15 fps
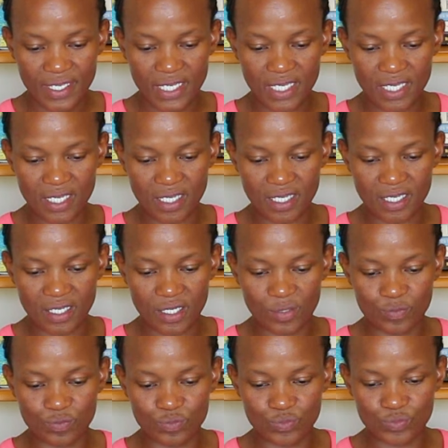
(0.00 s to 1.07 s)

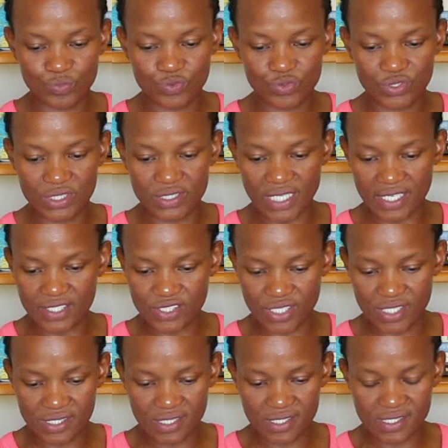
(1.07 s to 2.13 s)

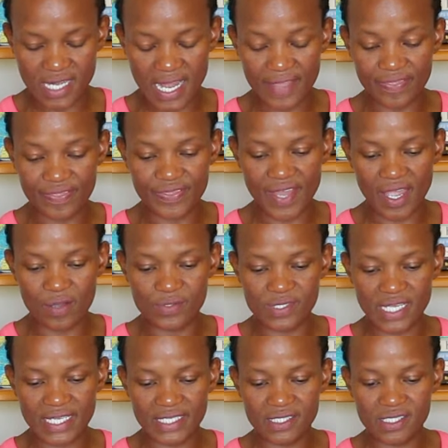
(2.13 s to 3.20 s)
Deductions is
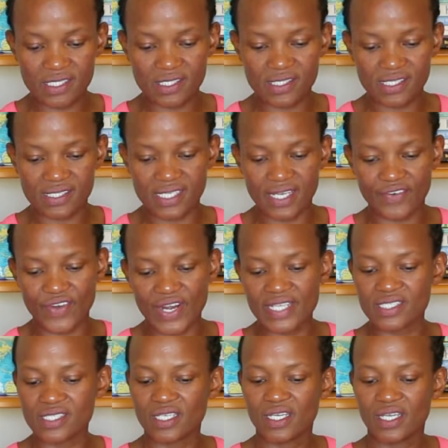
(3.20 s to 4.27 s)

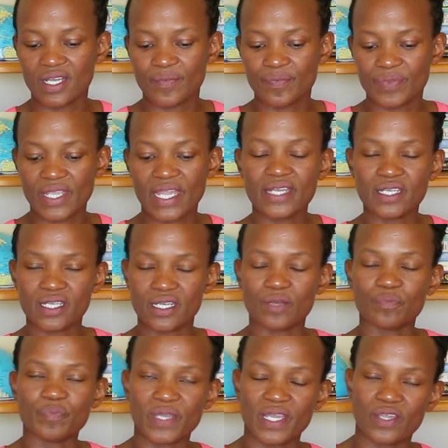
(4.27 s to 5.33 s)
9,600, and then
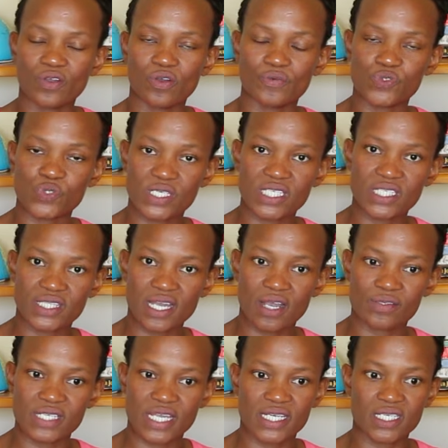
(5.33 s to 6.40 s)
a pay of
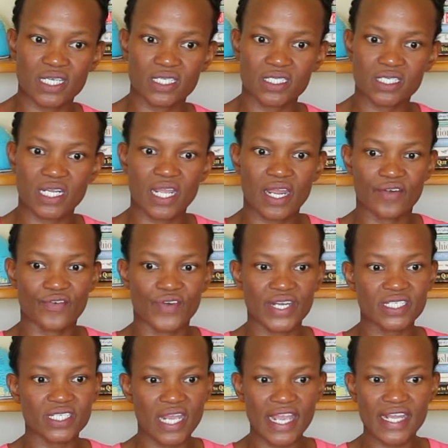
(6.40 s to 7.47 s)

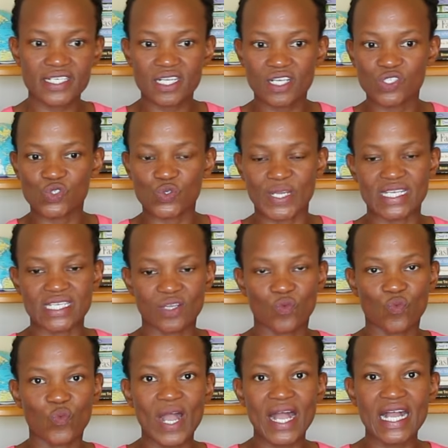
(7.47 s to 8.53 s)

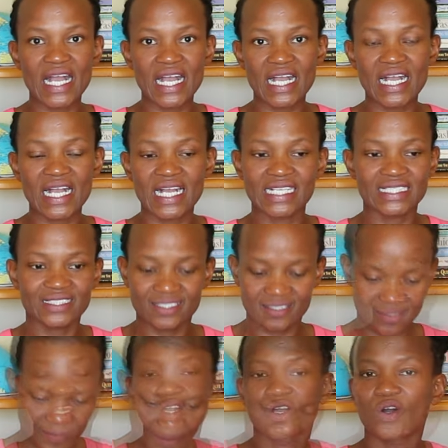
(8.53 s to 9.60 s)
20,321.
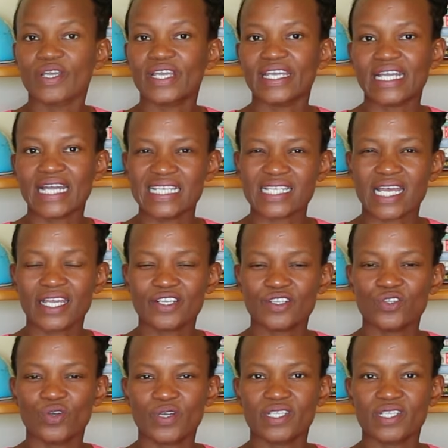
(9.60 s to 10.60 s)
Okay guys, I had no